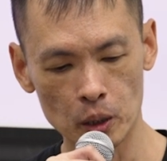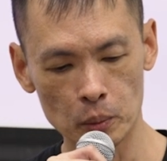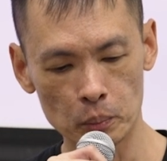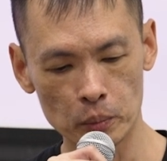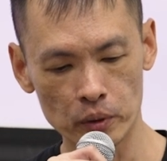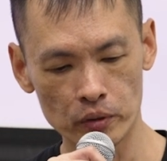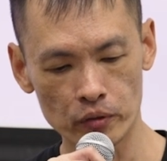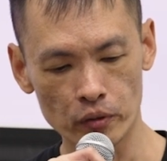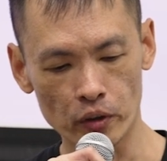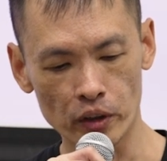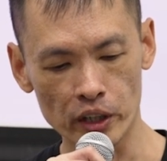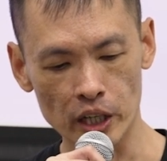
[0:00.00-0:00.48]

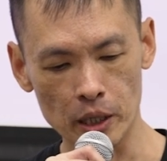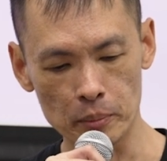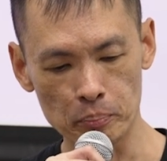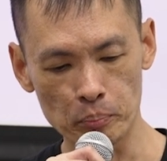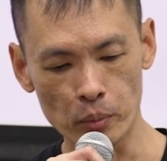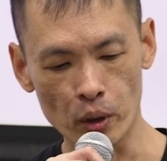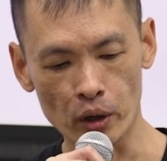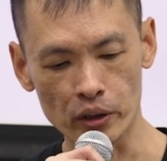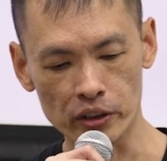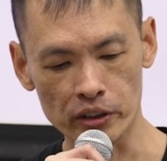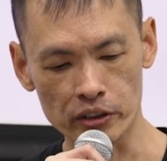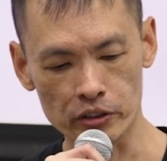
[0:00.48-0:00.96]
before their
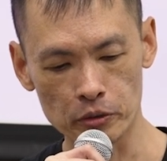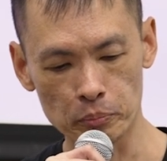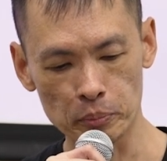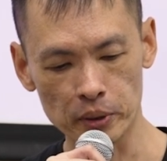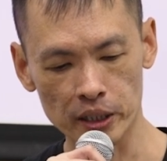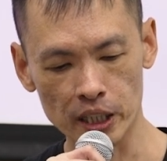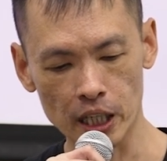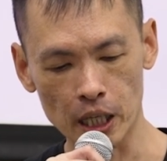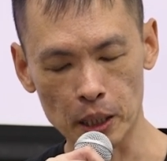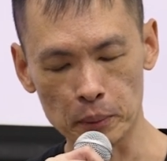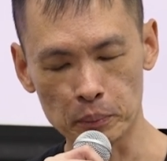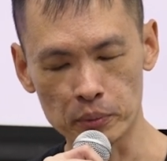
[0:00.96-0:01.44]
bodies
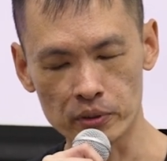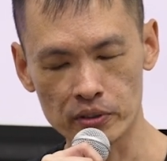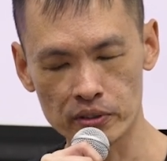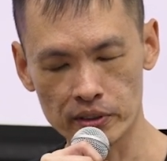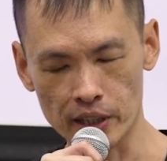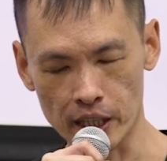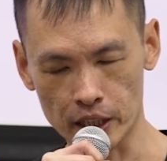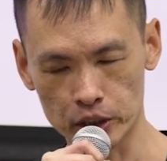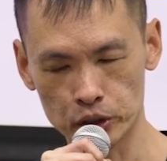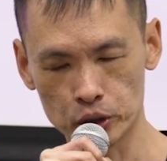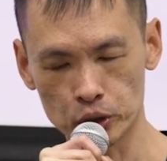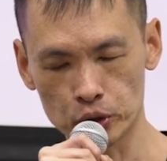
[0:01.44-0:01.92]
became
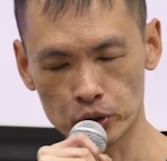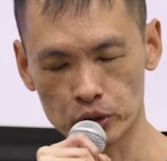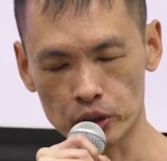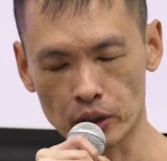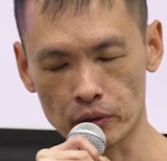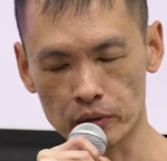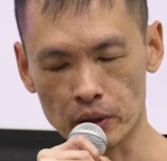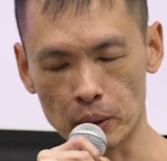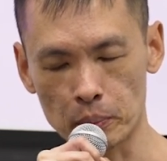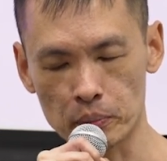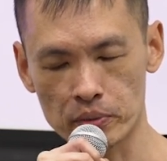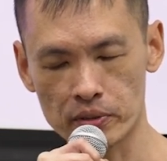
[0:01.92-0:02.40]
statues
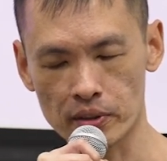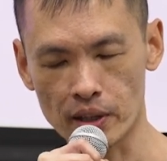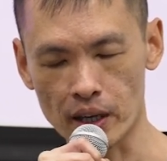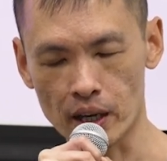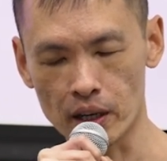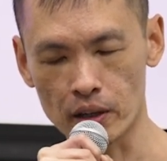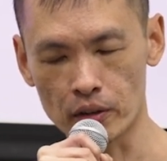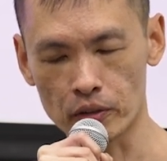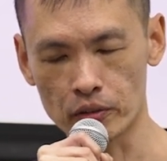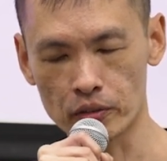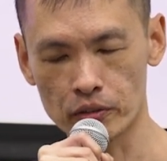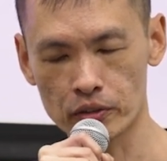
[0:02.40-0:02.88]
of
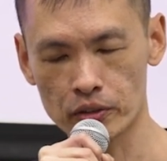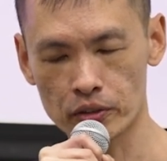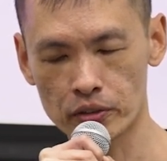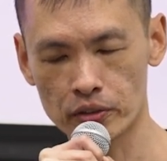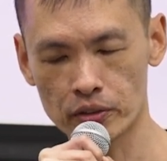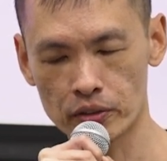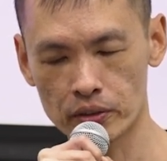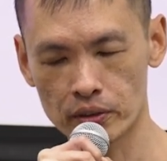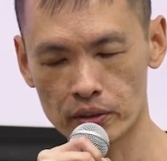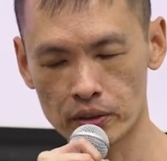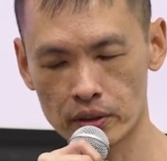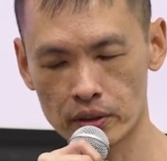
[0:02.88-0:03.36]
themselves.